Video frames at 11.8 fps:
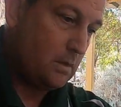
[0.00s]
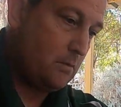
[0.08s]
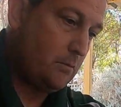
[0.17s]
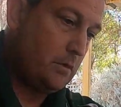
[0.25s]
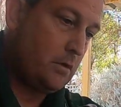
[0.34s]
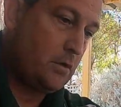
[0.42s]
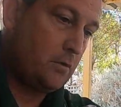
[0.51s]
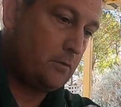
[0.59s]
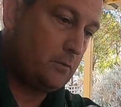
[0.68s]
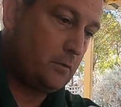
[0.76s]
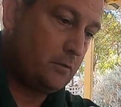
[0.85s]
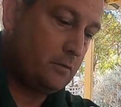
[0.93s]
There we go.
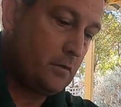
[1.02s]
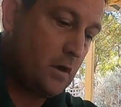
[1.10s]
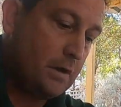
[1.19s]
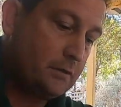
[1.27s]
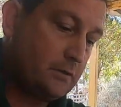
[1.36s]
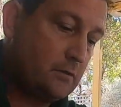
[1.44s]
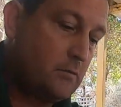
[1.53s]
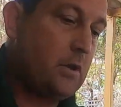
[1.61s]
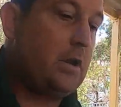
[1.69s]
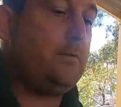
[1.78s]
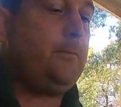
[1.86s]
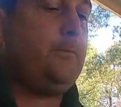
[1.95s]
So it's nice and
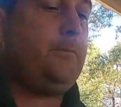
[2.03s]
square.